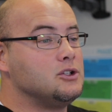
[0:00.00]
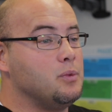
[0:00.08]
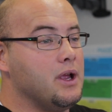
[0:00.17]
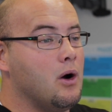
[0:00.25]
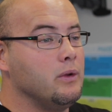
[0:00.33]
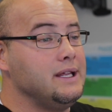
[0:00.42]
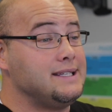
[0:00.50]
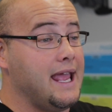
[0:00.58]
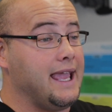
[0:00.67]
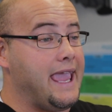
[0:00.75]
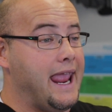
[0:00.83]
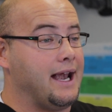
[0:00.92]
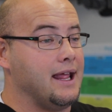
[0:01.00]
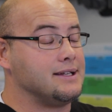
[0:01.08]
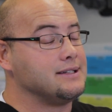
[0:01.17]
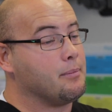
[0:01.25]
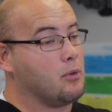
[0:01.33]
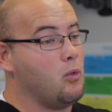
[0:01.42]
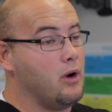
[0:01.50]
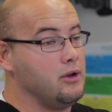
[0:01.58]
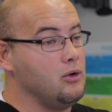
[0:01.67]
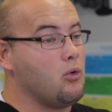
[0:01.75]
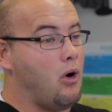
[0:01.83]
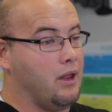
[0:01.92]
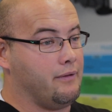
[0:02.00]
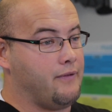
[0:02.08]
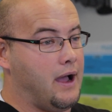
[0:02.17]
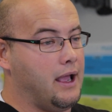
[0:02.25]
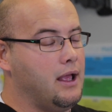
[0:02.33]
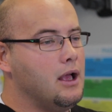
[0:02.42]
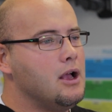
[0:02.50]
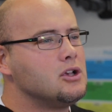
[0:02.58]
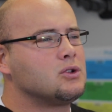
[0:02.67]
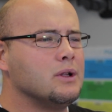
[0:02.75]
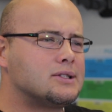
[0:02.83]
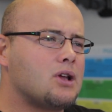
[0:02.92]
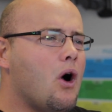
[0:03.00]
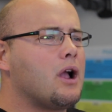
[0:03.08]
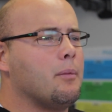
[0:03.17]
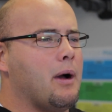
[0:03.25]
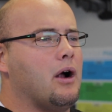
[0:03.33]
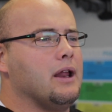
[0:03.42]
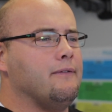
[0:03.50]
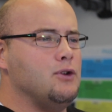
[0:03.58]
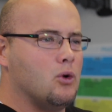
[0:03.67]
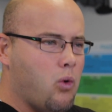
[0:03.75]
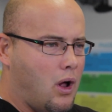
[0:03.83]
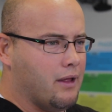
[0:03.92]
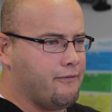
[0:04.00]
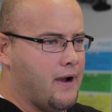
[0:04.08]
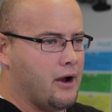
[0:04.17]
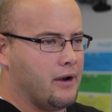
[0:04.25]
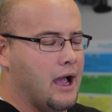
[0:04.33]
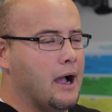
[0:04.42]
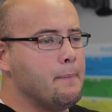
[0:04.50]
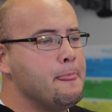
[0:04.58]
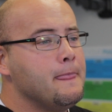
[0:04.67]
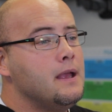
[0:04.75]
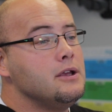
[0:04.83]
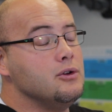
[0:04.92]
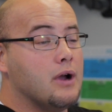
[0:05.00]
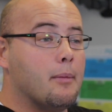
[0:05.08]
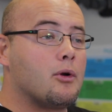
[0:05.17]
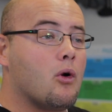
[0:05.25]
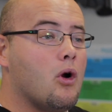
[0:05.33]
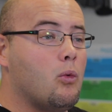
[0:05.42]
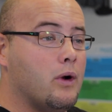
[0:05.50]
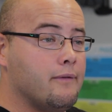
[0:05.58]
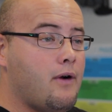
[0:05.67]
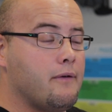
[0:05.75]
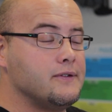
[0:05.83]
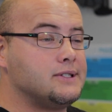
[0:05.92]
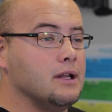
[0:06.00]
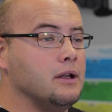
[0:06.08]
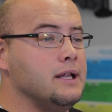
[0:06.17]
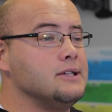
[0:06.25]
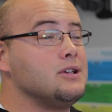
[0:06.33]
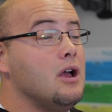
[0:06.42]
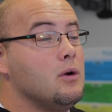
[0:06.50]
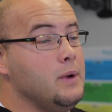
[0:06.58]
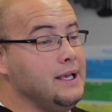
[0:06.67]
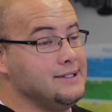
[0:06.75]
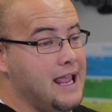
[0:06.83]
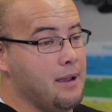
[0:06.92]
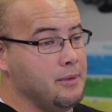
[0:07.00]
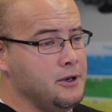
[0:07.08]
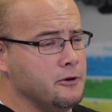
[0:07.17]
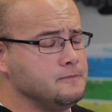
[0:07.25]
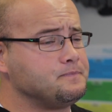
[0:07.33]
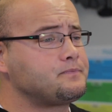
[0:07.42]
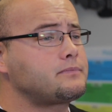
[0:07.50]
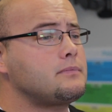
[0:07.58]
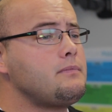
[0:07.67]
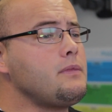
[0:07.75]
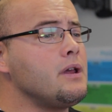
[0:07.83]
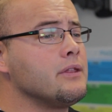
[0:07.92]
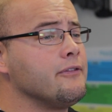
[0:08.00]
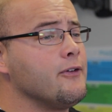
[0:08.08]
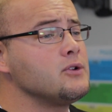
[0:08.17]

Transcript: is we only take candidates, number one, who qualify. So, let's talk about if you qualify or not. You come into our, one of our facilities, we examine you. The